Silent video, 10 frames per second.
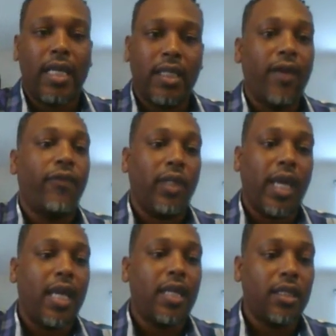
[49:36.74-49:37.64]
I
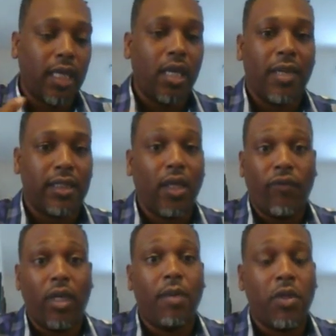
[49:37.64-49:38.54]
definitely had to say to
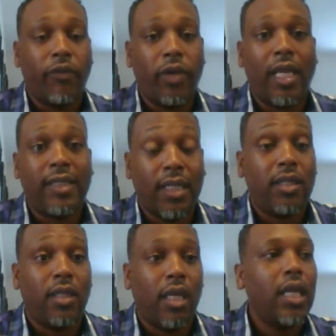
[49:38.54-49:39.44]
myself and come to the
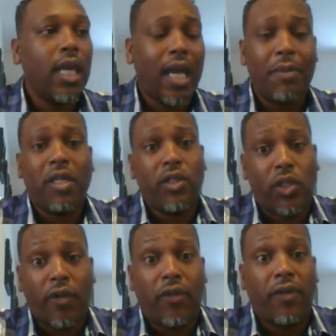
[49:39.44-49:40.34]
realization that I'm a
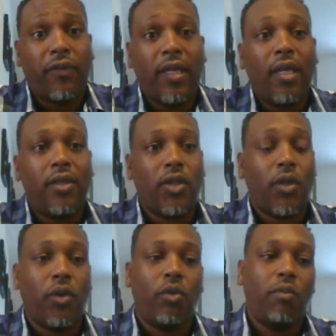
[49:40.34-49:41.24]
conservative.
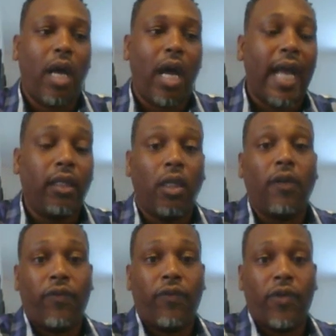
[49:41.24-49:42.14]
So I
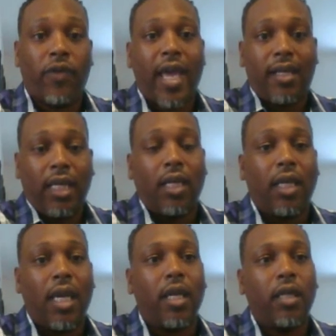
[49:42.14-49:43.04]
look for that in a
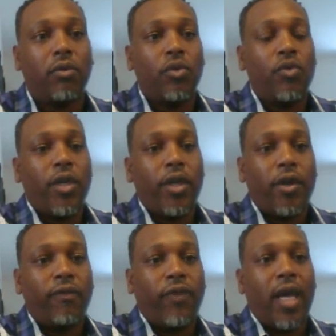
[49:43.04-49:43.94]
candidate. Do
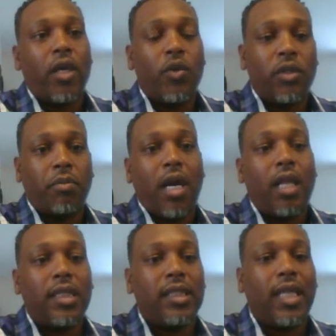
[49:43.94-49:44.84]
their values and
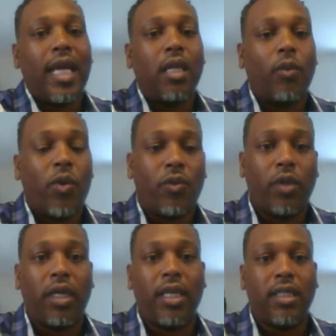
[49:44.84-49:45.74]
policies line up with
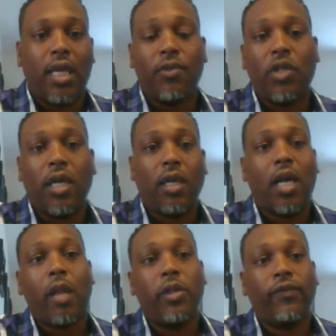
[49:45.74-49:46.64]
what it is that I'm trying to
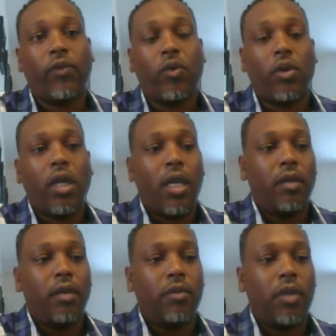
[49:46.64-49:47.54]
accomplish for,
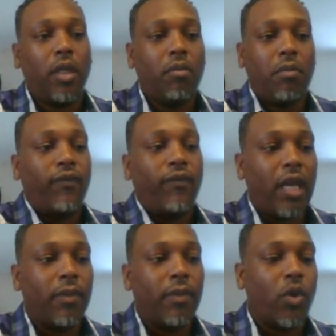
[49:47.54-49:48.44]
my
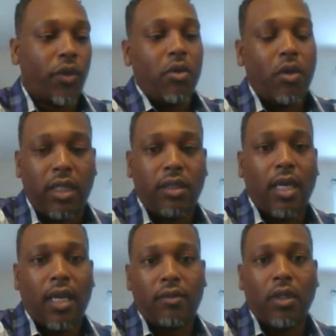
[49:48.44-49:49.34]
family or the
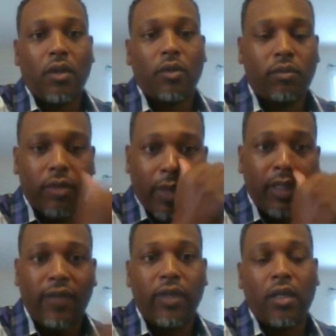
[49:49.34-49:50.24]
communities that we
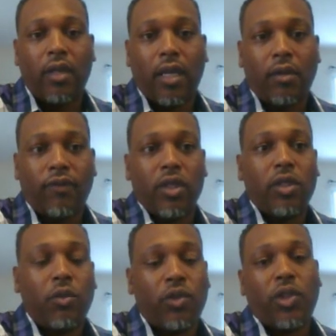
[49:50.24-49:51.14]
live in and that
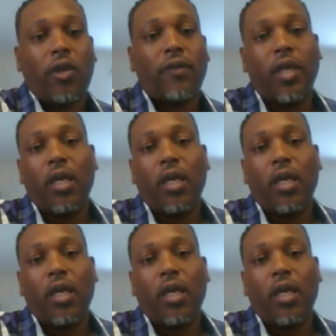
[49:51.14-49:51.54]
eventually will serve.